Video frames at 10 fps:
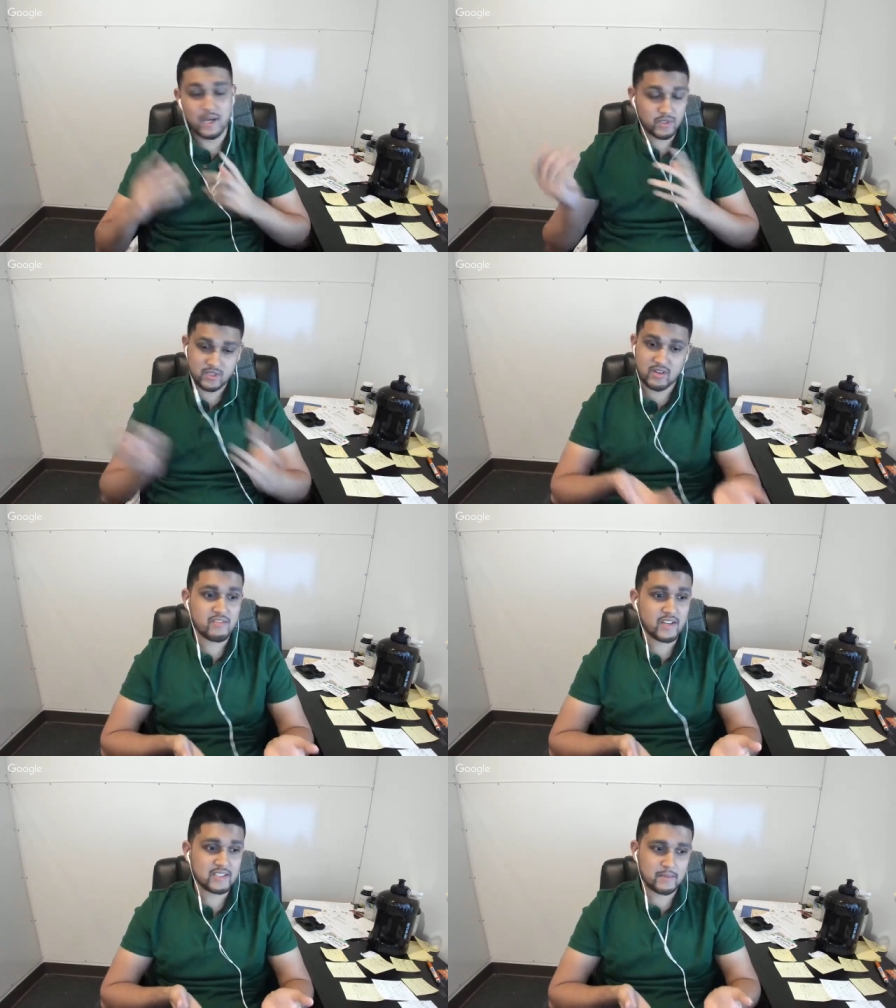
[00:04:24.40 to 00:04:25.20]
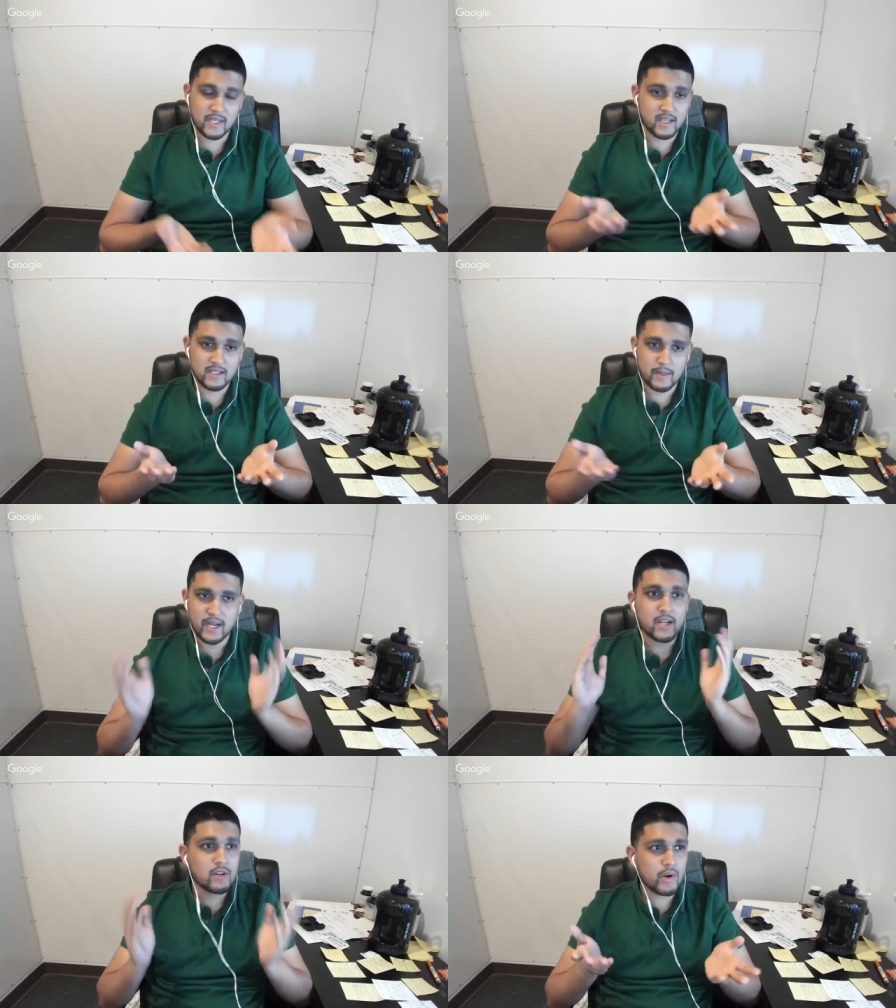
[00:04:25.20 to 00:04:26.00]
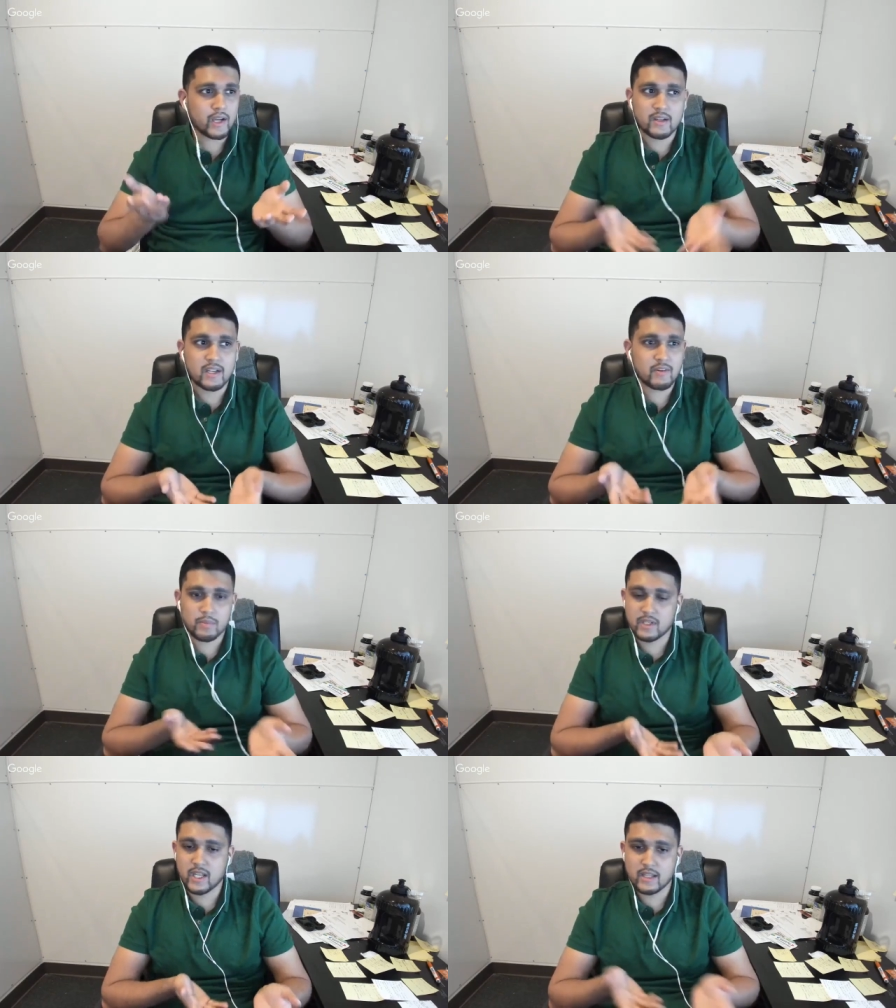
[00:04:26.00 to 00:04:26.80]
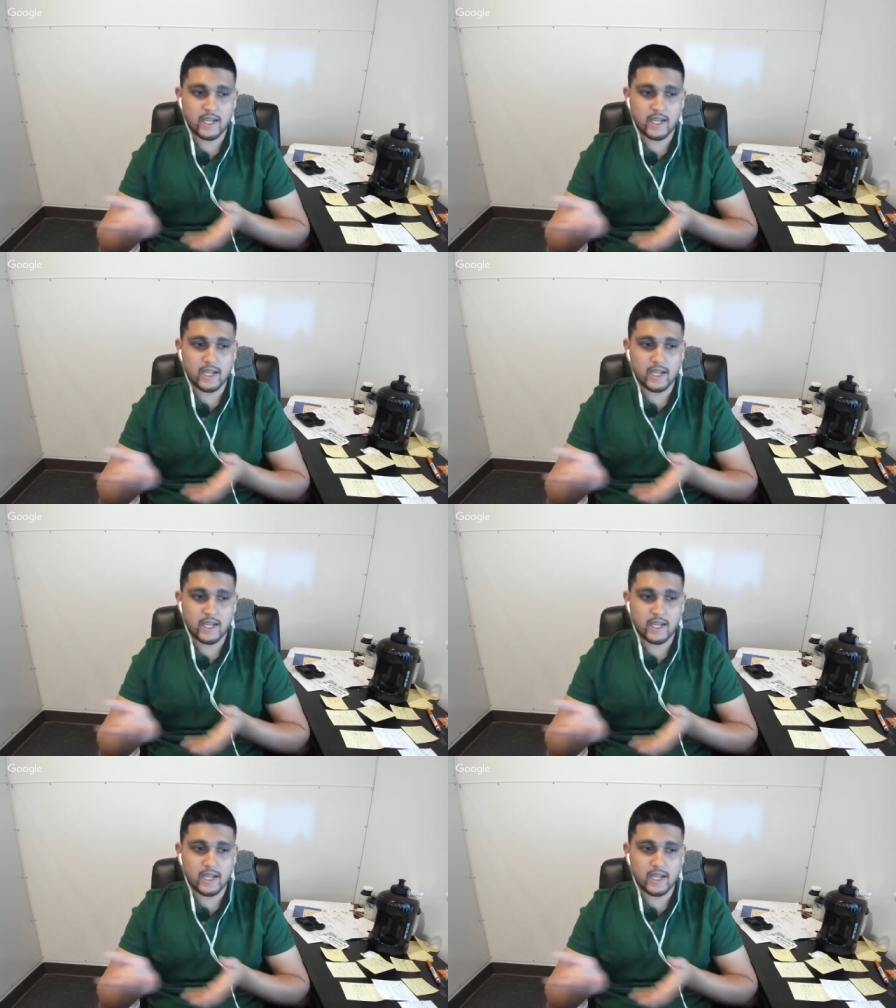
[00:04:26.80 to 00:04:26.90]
I will start investing, because, but I knew I could never predict.